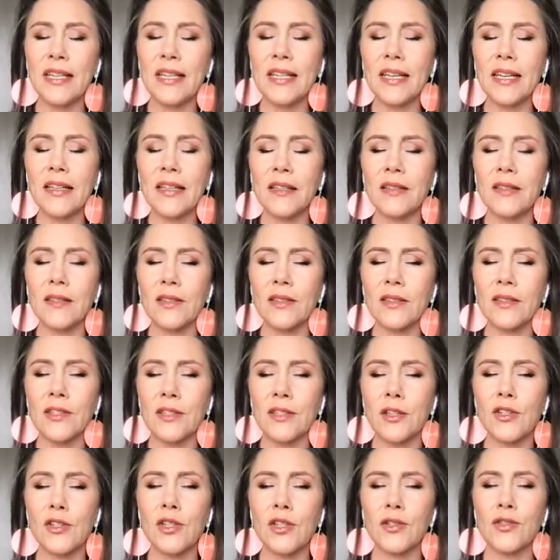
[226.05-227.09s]
get
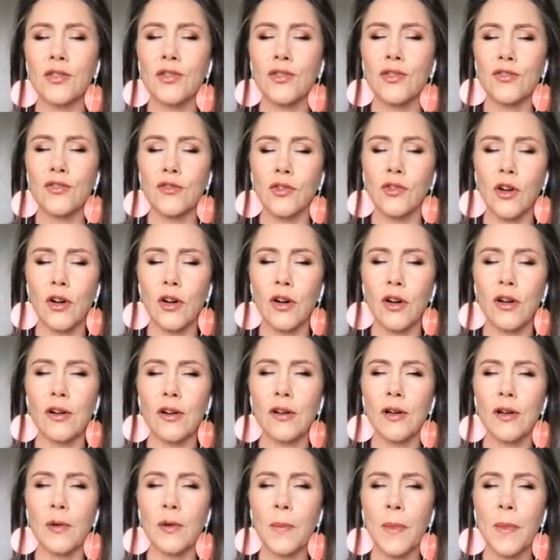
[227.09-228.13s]
such a
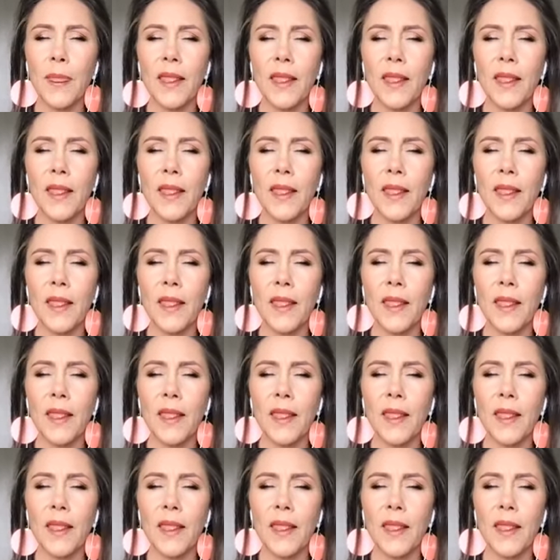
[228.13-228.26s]
strong,